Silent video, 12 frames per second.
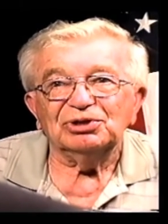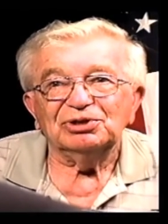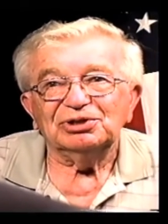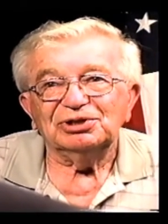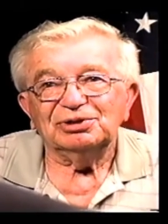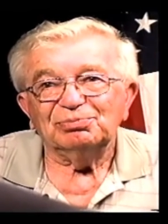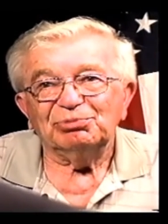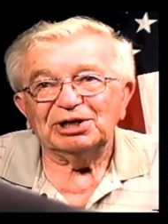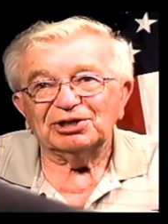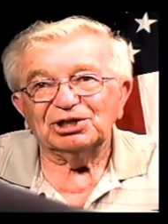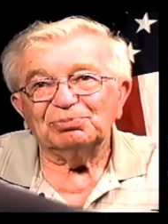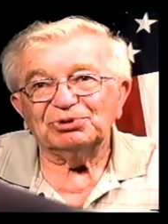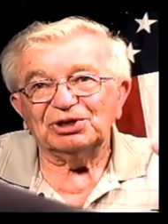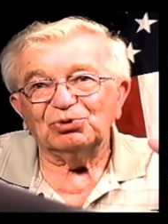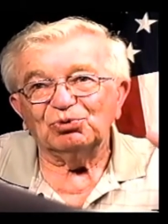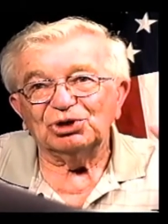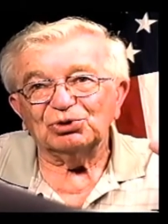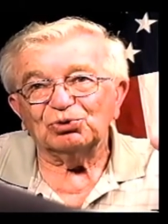mm-hmm. making up that
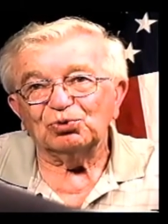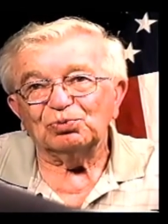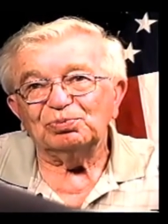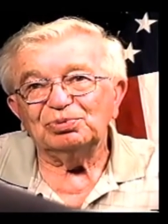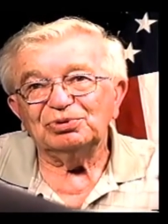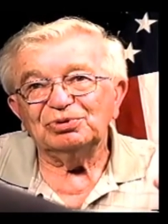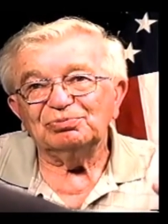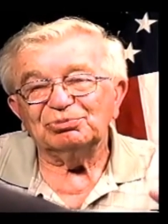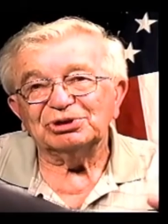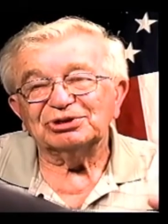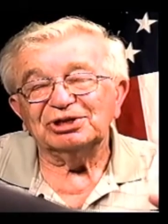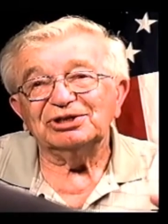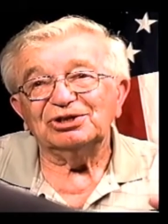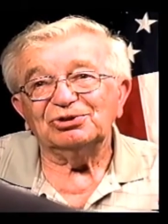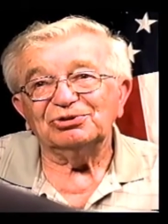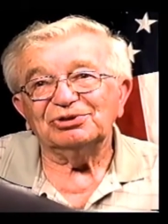one group. Mm-hmm. But then there's